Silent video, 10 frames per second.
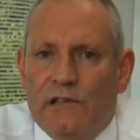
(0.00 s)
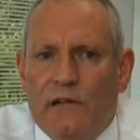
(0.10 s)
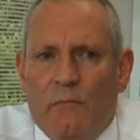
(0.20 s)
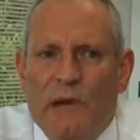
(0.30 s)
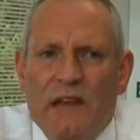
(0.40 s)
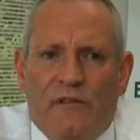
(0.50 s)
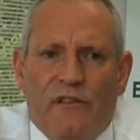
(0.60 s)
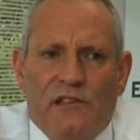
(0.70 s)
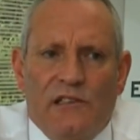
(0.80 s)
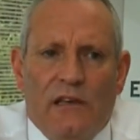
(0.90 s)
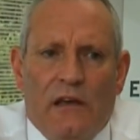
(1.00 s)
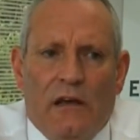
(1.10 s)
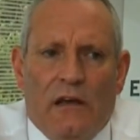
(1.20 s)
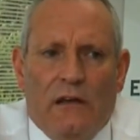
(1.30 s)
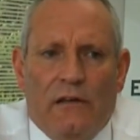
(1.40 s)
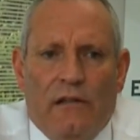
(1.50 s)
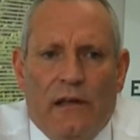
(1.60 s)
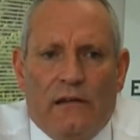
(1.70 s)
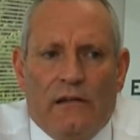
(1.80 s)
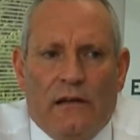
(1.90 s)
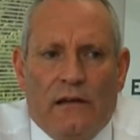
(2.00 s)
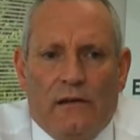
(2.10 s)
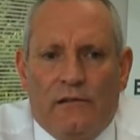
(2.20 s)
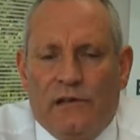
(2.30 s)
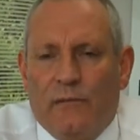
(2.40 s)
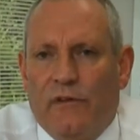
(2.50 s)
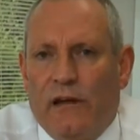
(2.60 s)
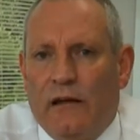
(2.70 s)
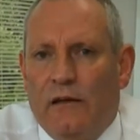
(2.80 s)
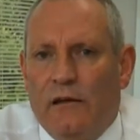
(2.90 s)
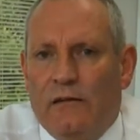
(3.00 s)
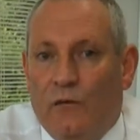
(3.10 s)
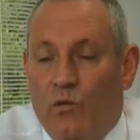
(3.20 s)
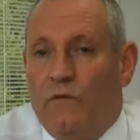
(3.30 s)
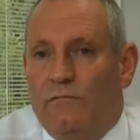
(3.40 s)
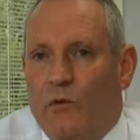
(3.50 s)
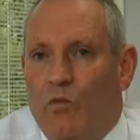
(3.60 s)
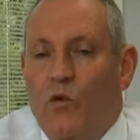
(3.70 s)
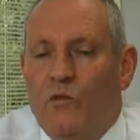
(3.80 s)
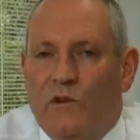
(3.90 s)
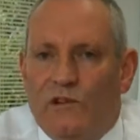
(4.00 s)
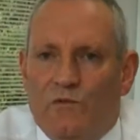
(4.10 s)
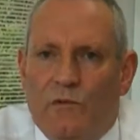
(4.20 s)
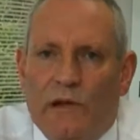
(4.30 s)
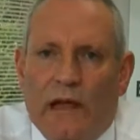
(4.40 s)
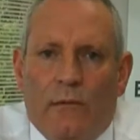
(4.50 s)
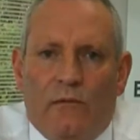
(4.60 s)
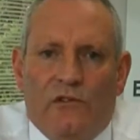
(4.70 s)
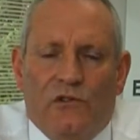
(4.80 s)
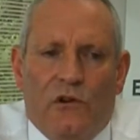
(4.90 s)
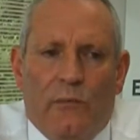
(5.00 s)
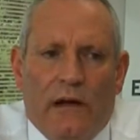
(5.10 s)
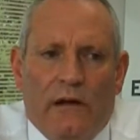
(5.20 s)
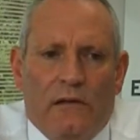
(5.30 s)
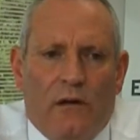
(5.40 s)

Now the benefits that some of our award winners would be able to talk about,